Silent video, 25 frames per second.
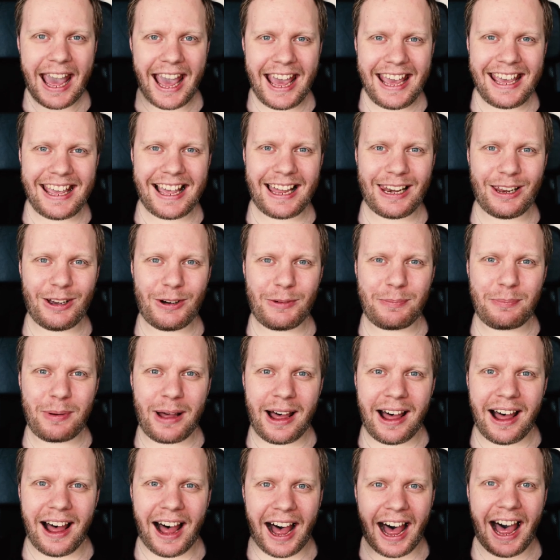Hey
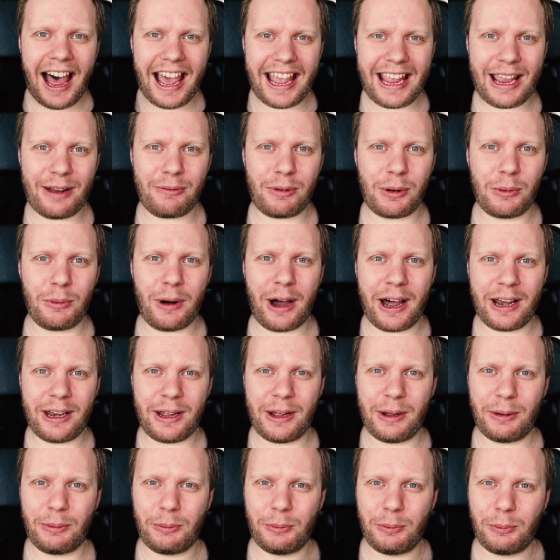allihopa! Hi everyone
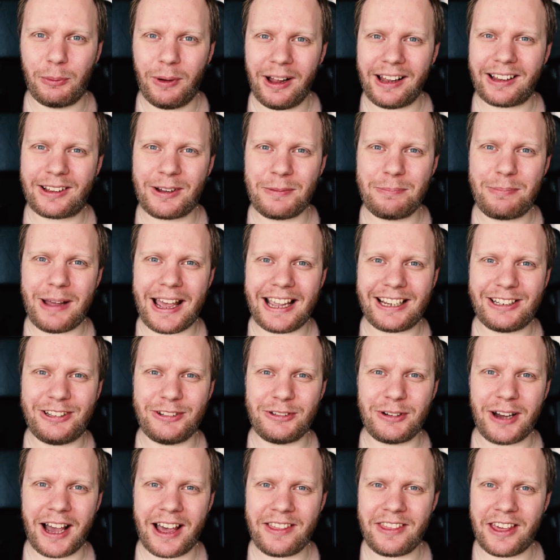and welcome back
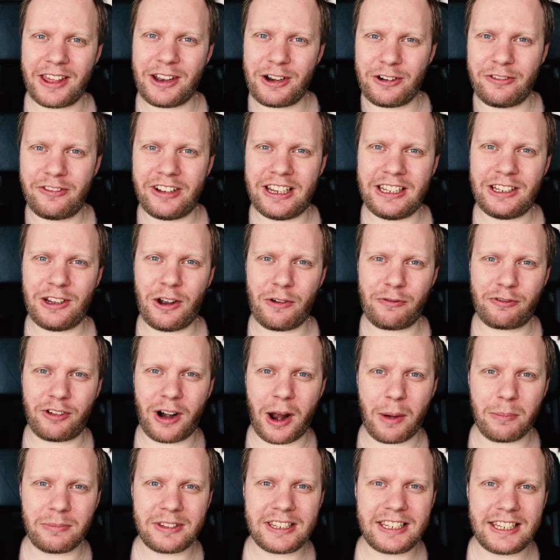to another video
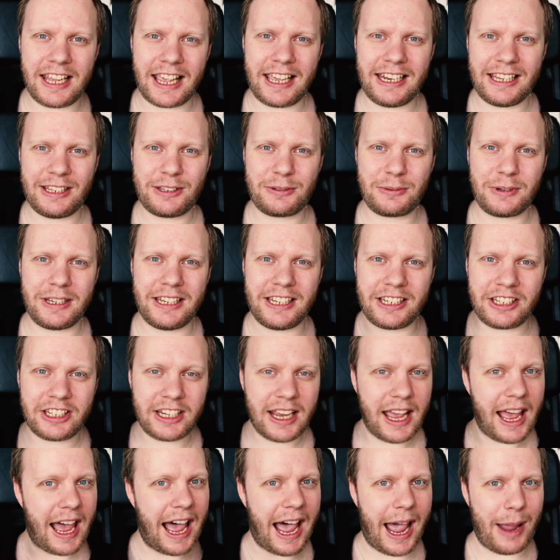from Say It In Swedish.
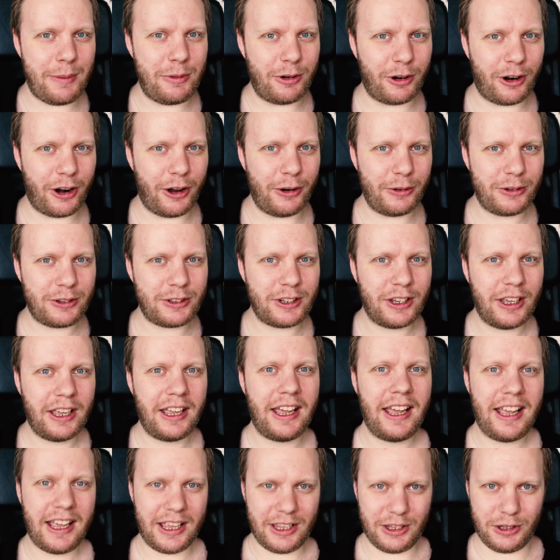I'm your host,
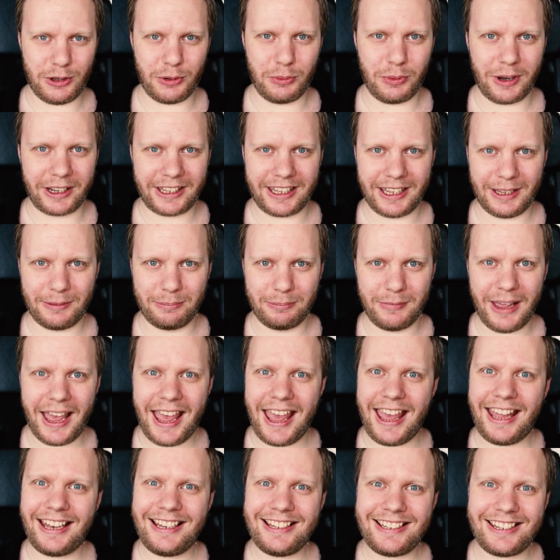Joakim.
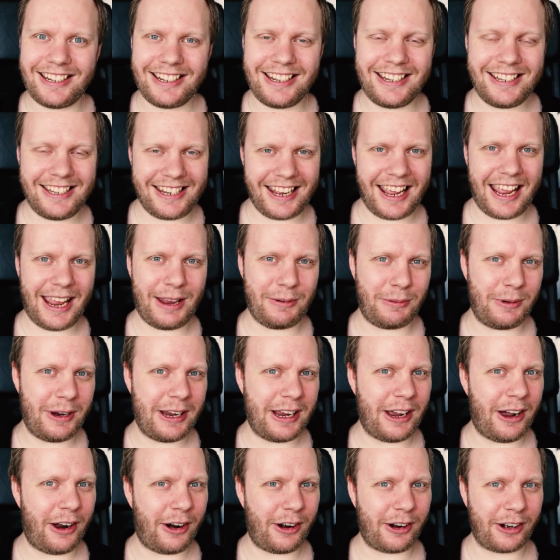And today we
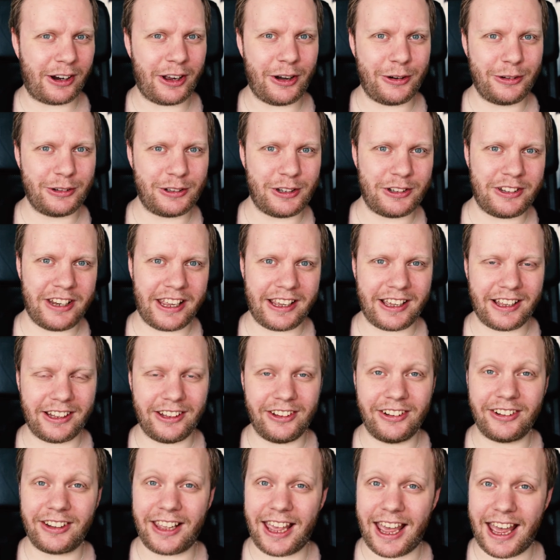are going to take a
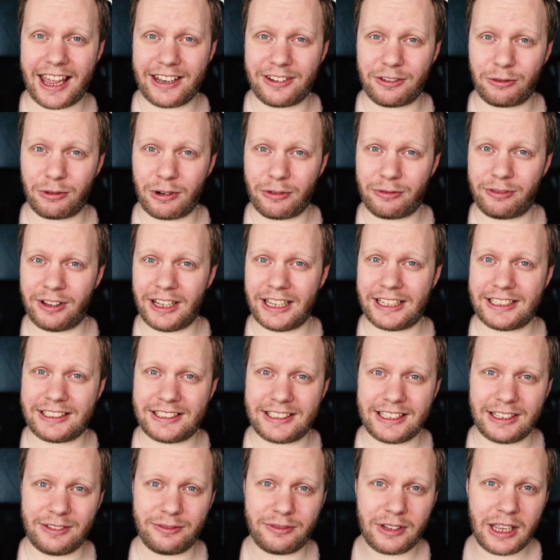look at
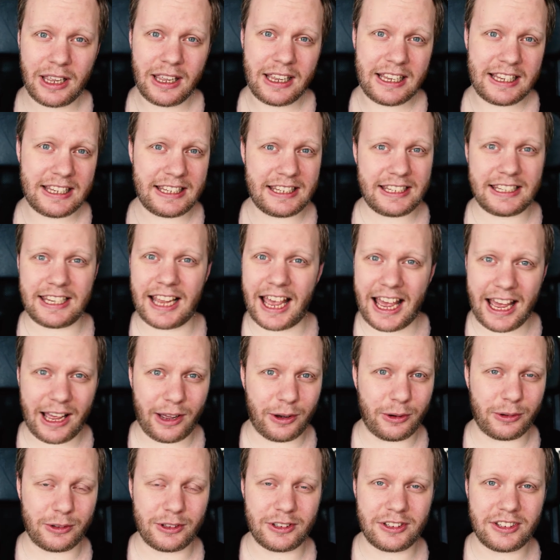retroflex
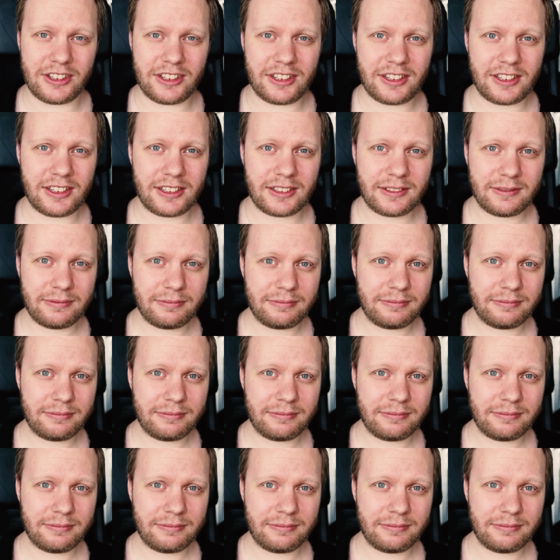sounds.